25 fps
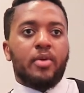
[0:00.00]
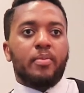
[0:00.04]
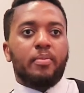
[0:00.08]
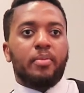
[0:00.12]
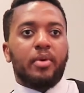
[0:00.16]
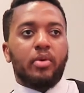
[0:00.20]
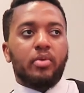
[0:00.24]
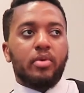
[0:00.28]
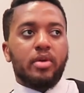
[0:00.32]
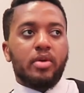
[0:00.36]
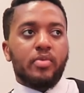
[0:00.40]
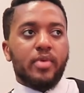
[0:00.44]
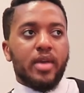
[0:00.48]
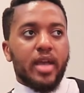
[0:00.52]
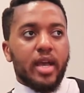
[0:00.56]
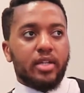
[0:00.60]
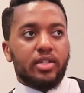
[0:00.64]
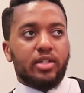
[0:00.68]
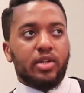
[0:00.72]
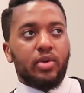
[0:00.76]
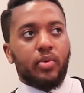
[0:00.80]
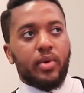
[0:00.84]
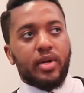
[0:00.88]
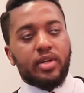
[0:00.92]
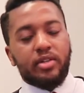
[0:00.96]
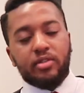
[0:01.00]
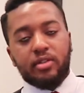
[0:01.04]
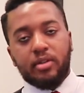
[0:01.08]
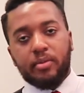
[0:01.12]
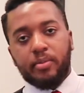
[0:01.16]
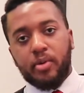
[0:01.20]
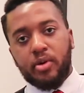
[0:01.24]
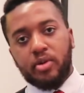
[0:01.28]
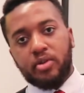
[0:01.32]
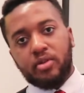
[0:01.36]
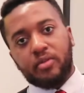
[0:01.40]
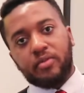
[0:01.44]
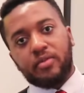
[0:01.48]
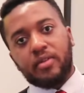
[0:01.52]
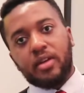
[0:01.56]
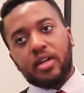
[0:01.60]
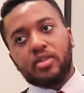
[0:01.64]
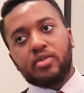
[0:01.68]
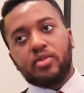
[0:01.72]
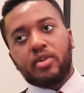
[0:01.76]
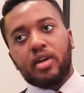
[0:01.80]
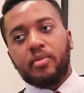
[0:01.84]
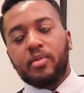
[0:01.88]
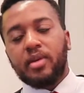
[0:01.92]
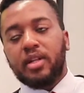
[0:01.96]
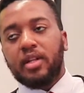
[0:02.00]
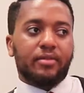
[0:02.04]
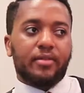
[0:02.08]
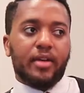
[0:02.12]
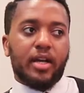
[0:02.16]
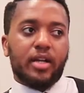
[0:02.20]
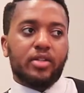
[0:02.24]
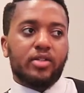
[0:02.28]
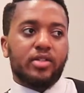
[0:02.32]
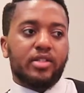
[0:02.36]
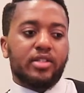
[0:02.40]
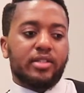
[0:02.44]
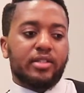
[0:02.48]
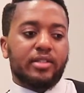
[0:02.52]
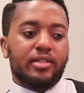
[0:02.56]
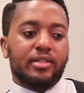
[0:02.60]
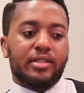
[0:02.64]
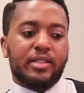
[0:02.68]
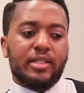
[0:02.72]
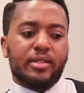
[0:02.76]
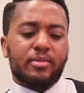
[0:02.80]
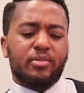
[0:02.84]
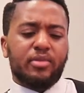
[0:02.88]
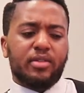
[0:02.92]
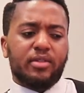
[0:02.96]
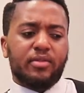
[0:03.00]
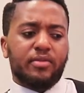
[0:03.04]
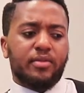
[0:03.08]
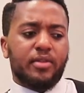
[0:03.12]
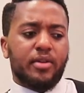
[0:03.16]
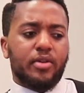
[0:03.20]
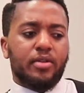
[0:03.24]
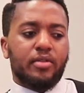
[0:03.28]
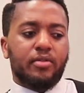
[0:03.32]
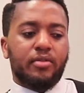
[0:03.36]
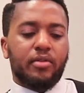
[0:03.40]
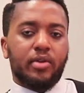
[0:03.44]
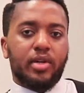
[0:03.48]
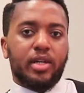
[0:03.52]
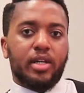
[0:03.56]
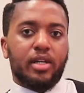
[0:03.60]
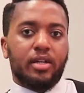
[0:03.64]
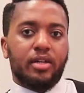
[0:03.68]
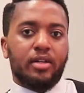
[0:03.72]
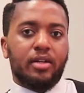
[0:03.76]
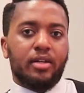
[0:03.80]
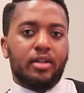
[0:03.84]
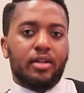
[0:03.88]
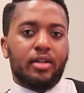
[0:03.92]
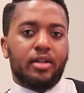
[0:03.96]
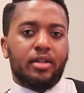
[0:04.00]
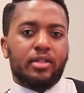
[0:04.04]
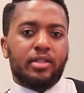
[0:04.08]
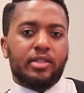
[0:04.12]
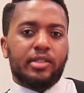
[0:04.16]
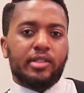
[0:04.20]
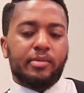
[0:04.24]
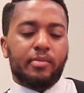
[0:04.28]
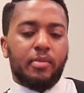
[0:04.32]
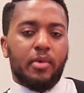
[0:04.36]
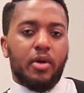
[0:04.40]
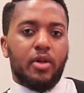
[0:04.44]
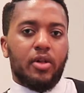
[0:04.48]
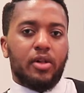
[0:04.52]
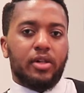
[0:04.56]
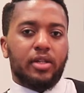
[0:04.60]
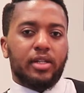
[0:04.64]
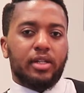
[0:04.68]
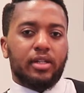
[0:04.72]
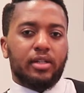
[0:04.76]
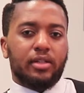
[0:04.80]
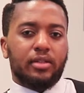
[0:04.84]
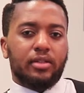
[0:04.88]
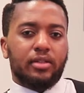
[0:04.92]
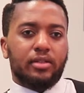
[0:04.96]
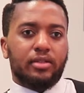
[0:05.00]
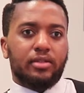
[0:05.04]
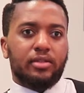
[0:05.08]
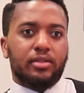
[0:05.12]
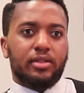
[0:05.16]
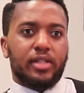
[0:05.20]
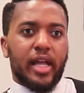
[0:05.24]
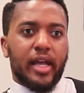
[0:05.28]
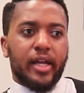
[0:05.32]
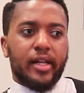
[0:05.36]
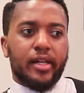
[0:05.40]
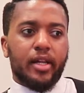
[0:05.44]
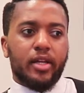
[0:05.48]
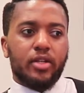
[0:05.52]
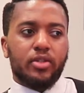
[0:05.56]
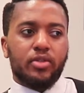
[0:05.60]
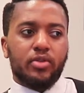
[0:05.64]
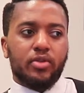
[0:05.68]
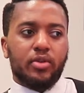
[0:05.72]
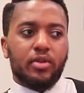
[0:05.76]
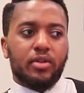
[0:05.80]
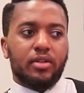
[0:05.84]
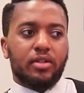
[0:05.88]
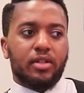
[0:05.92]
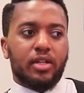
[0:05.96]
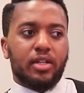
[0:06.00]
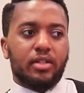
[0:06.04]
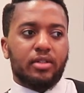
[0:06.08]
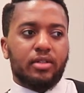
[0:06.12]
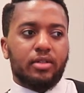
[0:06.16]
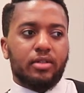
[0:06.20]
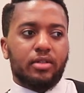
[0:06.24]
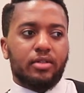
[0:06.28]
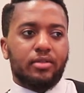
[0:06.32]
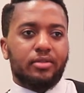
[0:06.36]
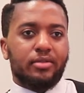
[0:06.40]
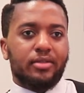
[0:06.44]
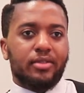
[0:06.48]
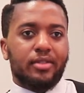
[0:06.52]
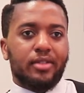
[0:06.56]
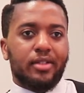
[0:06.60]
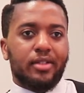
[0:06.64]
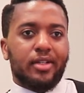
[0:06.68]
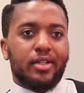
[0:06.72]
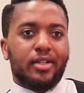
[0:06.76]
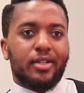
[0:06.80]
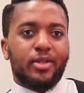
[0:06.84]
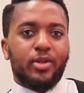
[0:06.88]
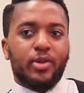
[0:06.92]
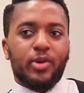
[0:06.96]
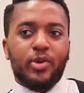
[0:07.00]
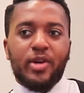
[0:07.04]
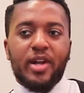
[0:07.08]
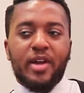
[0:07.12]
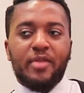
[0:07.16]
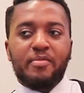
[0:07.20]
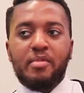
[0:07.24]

But when we actually went to the partner factory, the factory just seemed very, very small and lackluster and dirty.